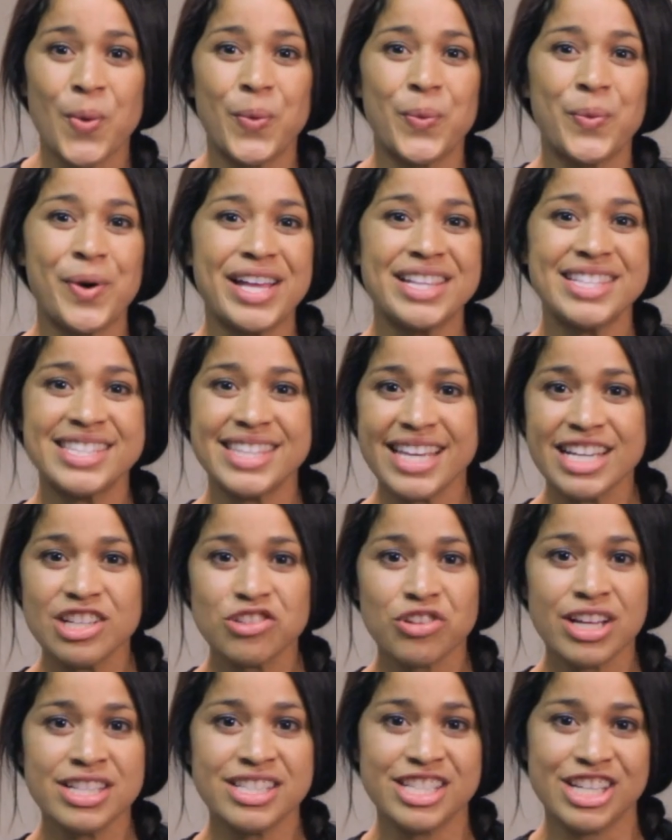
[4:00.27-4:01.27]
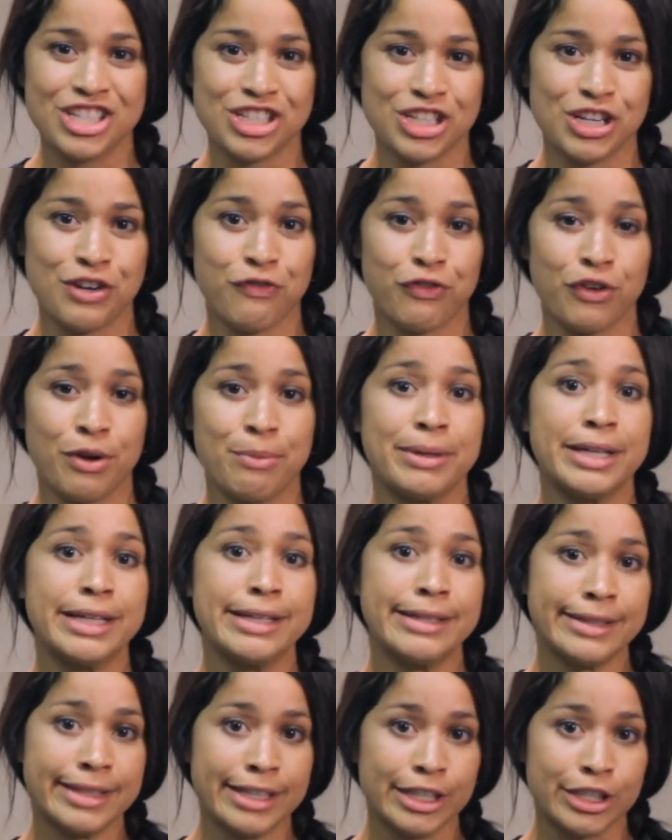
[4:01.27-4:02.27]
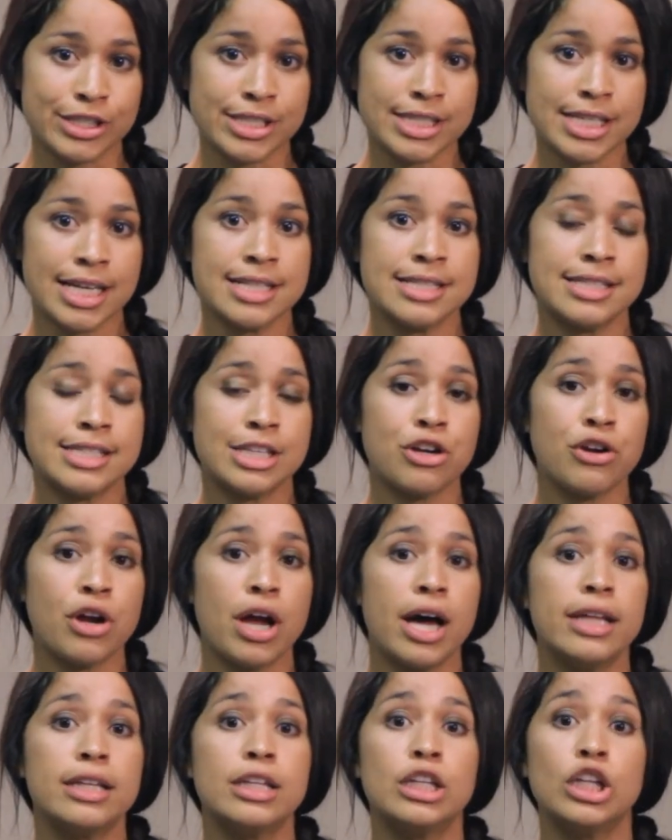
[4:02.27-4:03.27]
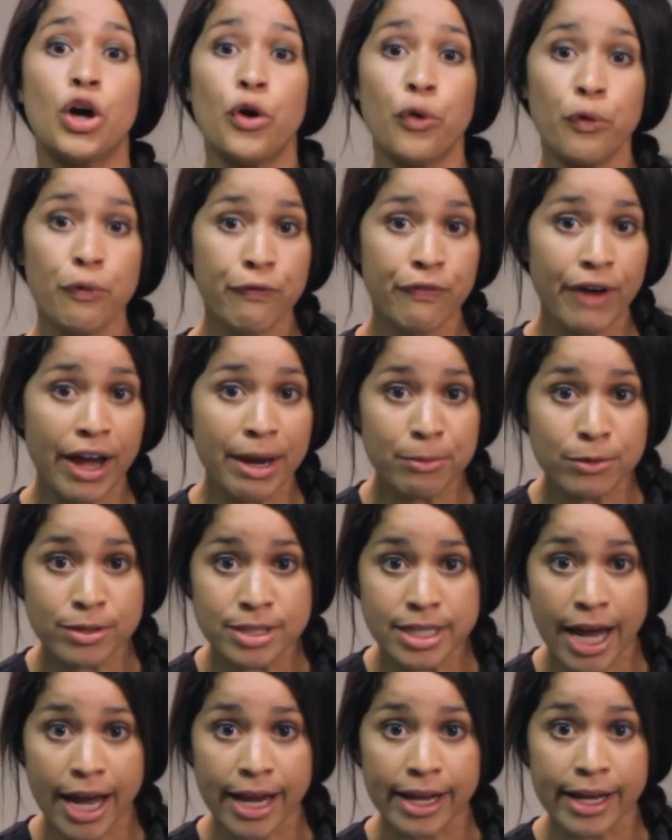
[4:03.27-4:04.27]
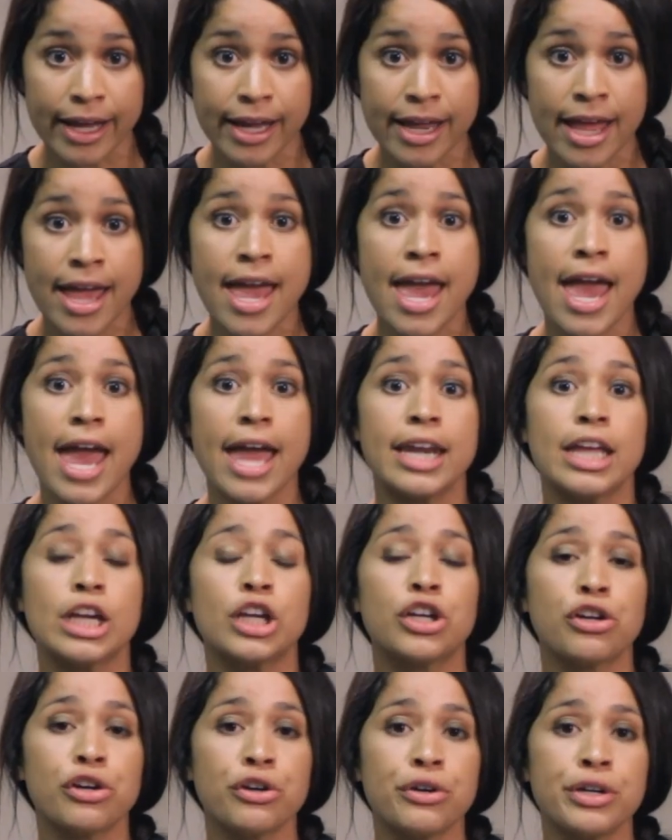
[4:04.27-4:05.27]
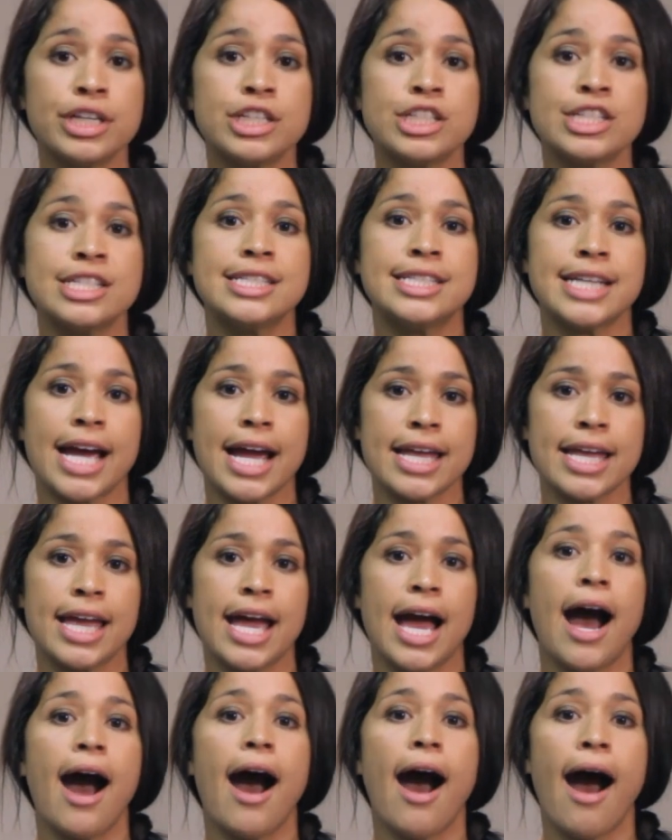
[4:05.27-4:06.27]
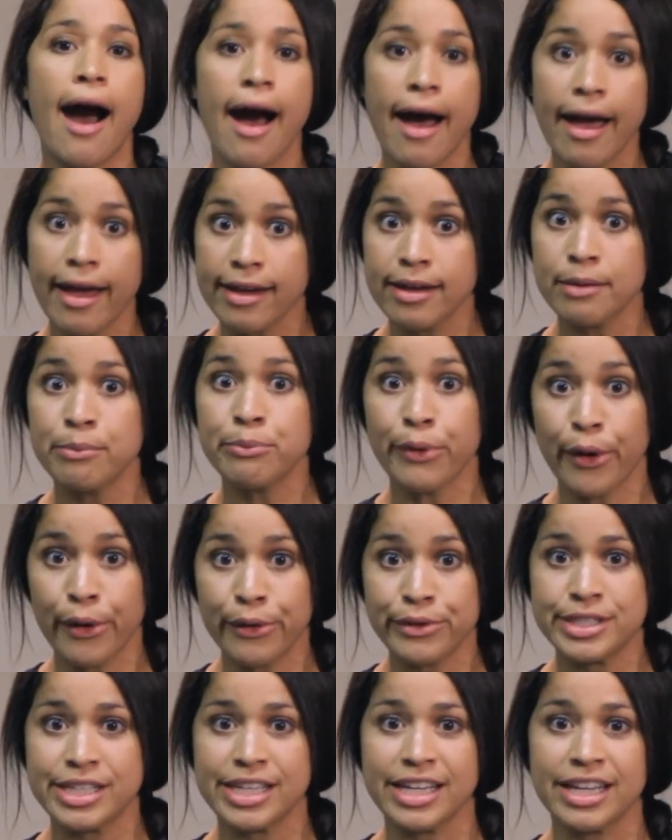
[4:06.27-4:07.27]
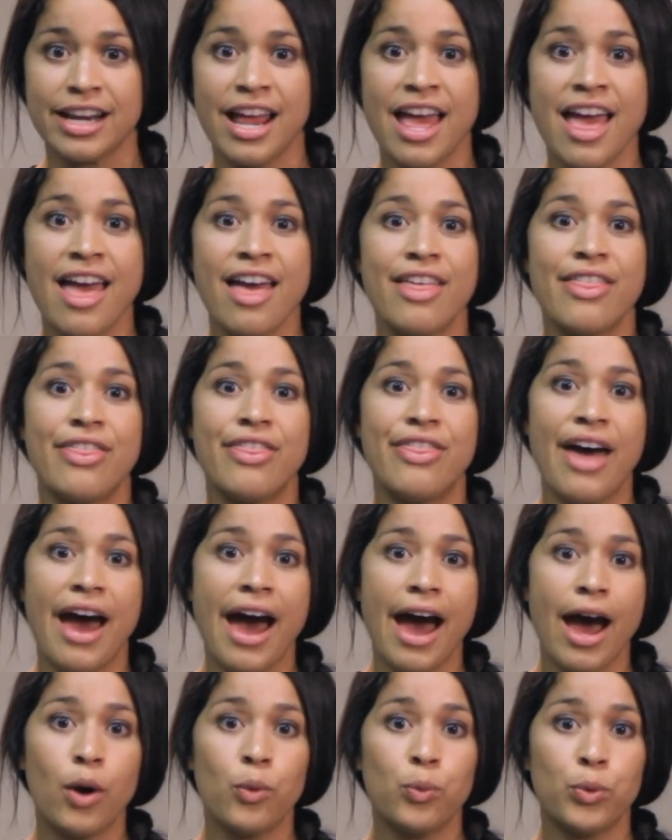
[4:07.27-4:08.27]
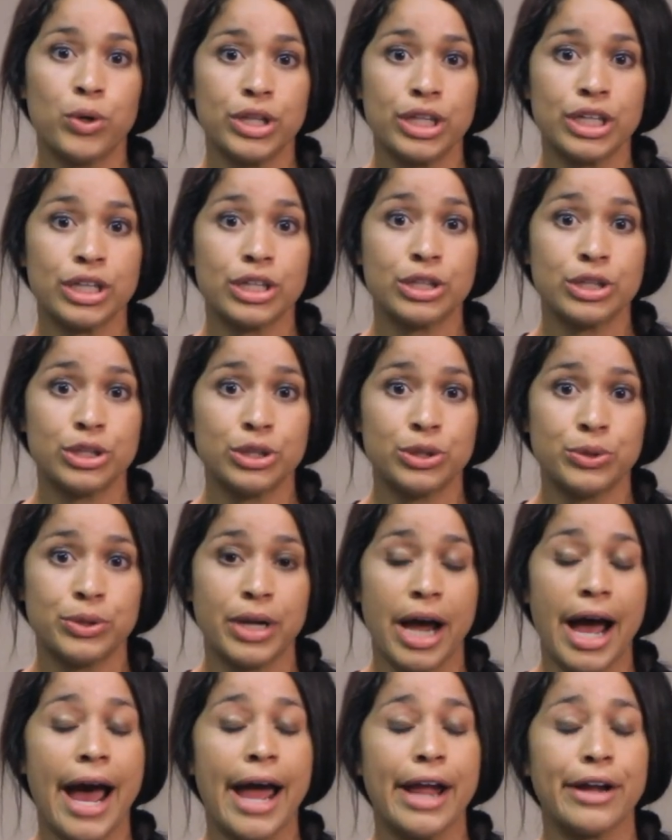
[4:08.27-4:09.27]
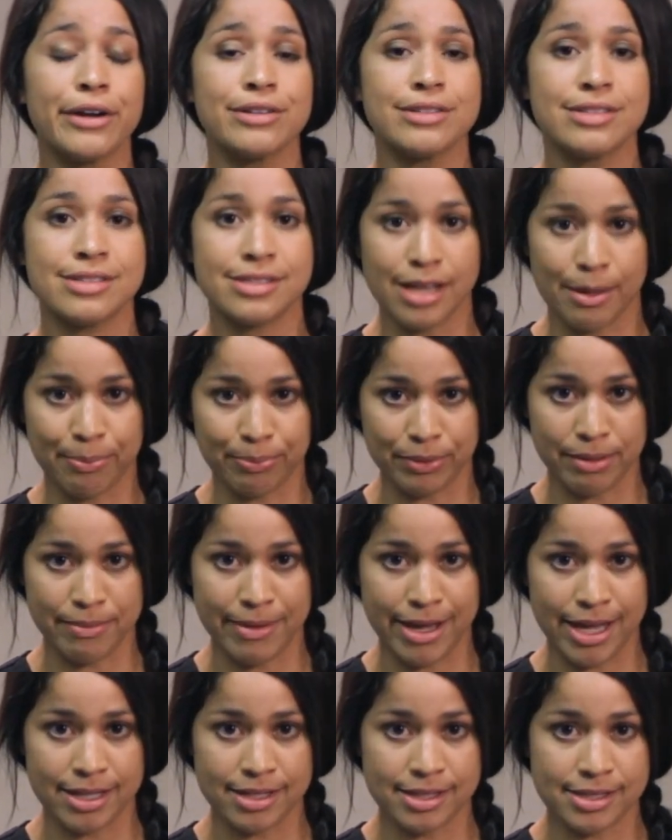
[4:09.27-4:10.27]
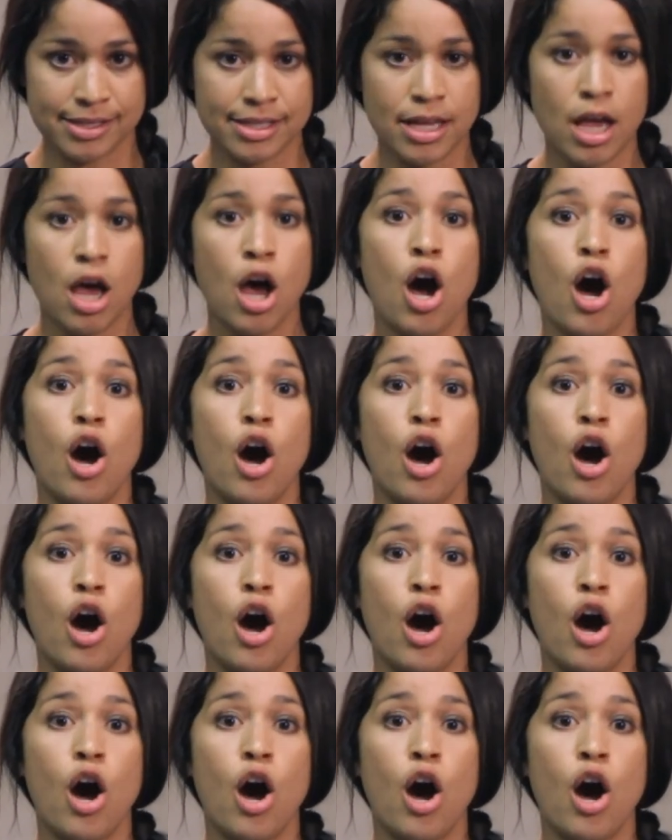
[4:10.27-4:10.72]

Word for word: Once they transition from clears, consider a low fiber diet and encourage a diet high in protein that will include iron supplements.